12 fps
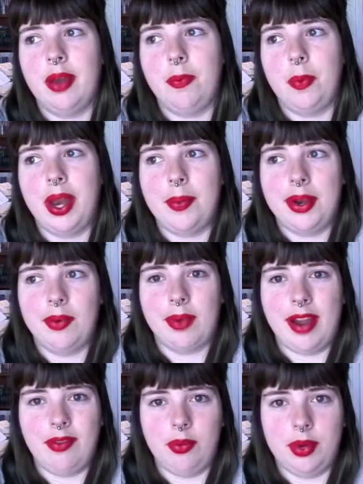When I went on
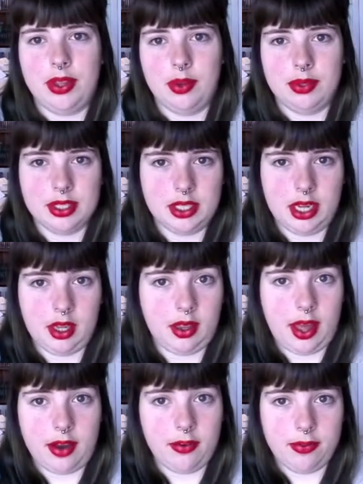Ravelry, there wasn't like a
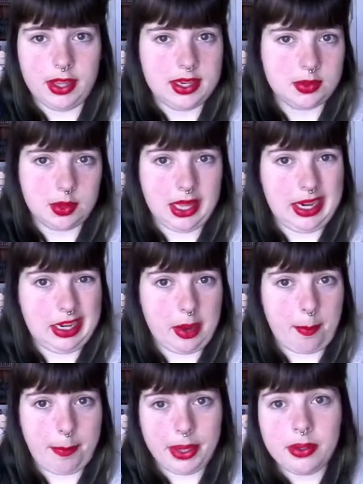lot of things related to
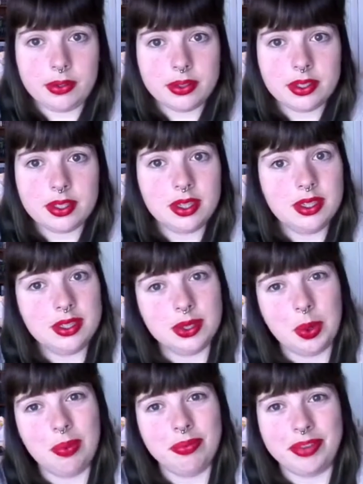pickles,
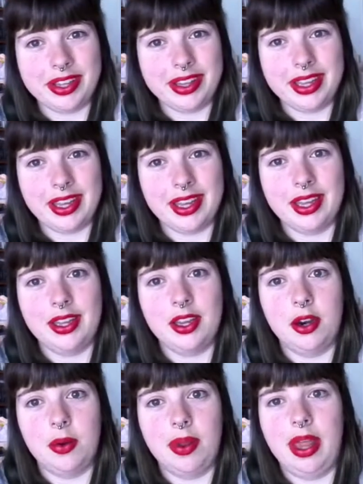so I'm feeling,
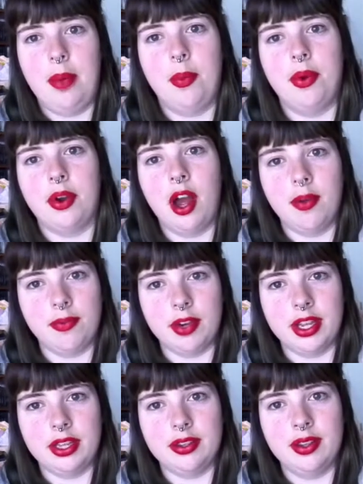you know, a lot more
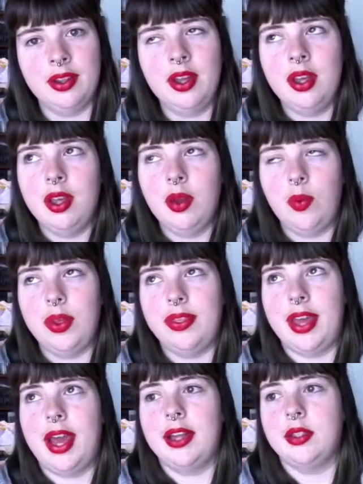confident with
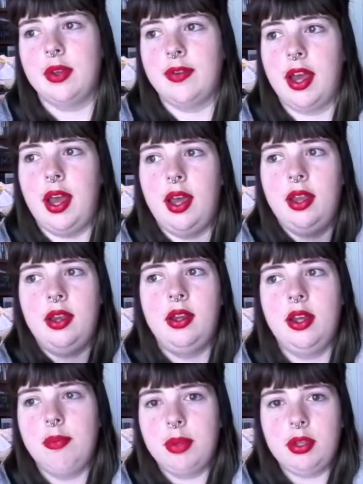that. So I've got
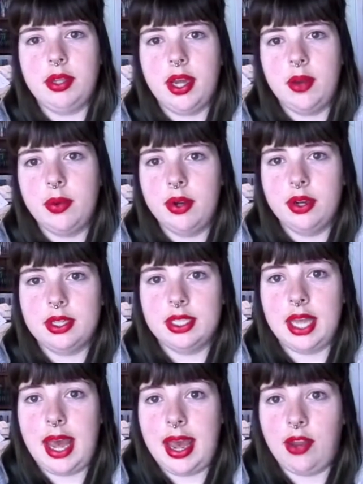
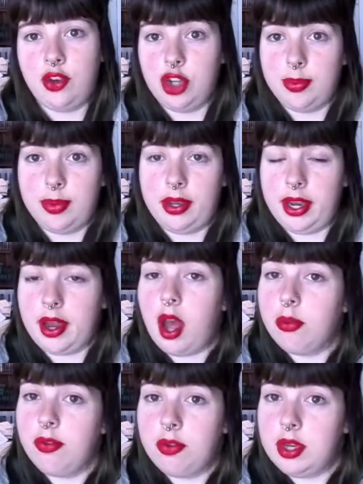
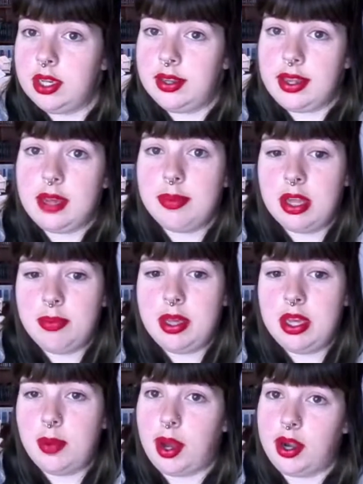pickledyeworks@gmail.com if you need to email
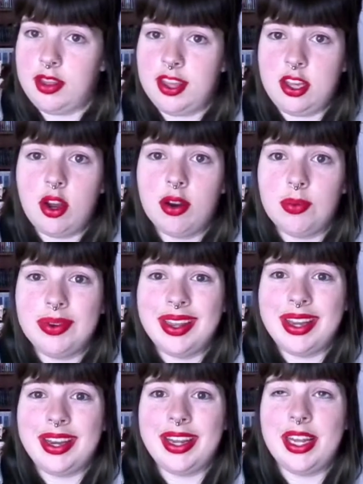me about anything yarn
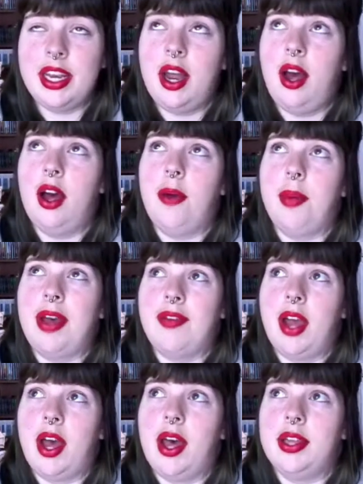related. I've
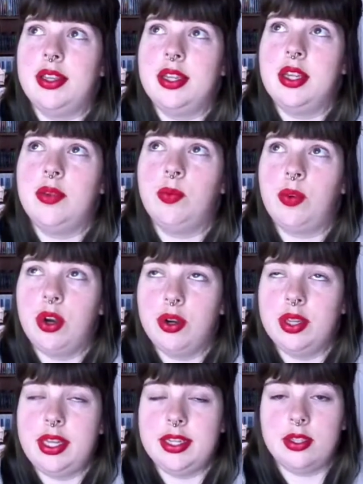got
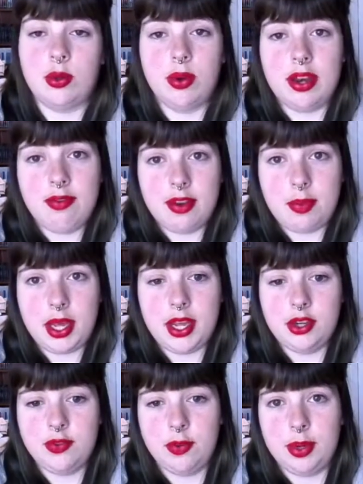currently a Store Envy
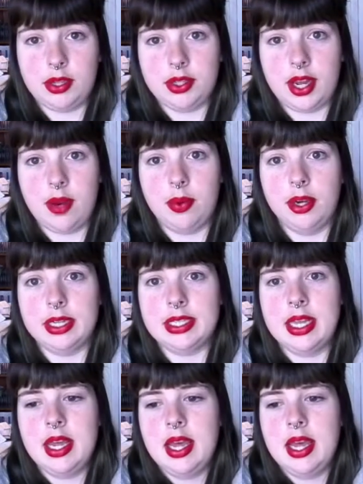page for Pickle Dye Works,